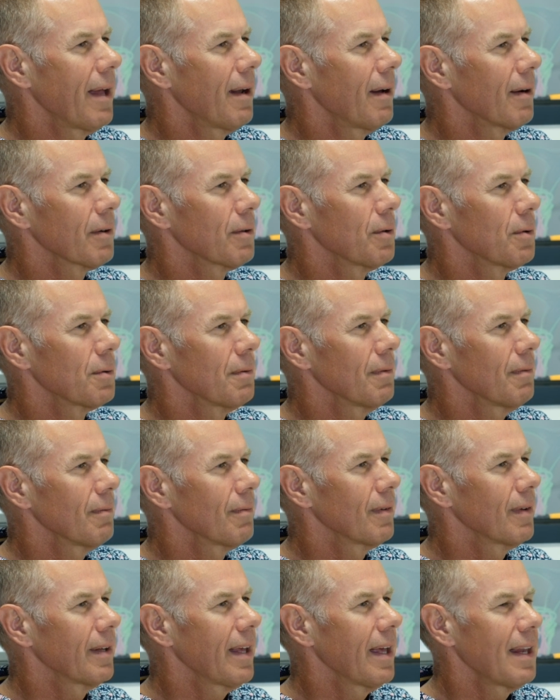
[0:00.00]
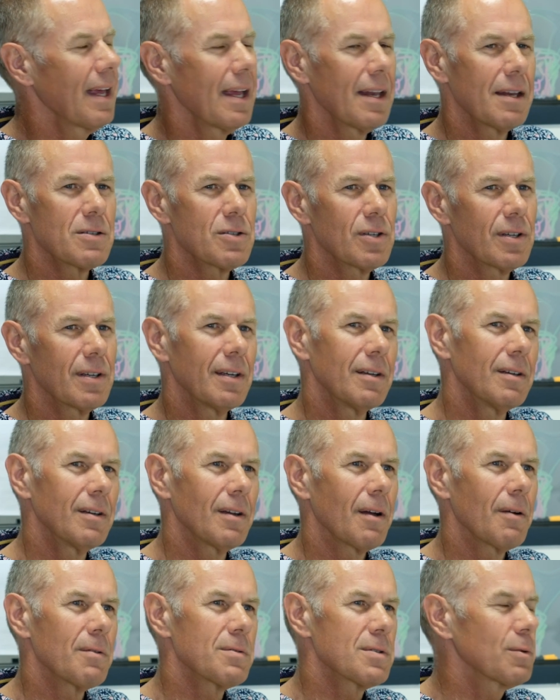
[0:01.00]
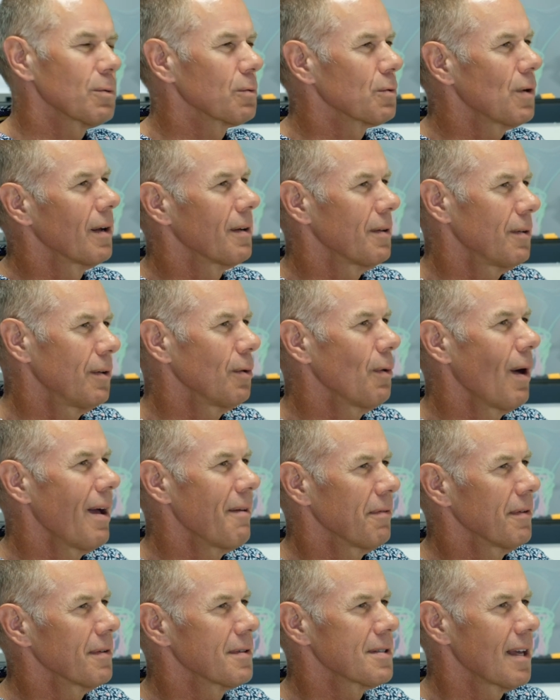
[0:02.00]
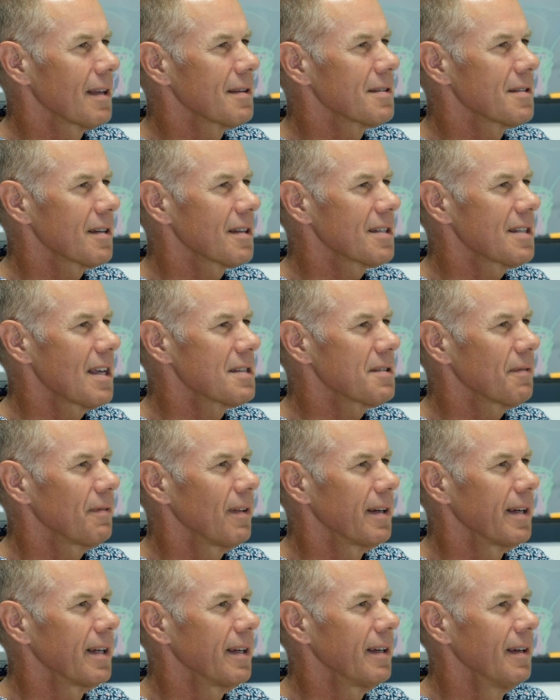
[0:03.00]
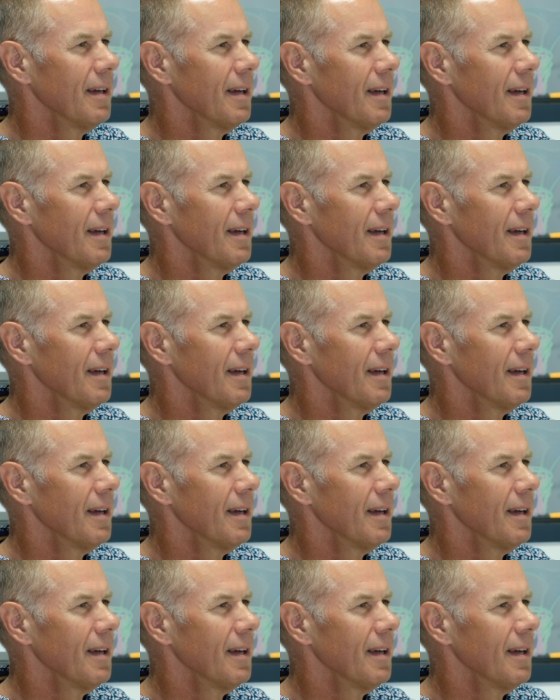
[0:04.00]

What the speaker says: I couldn't get energy, I was still trying to do efforts unsuccessfully.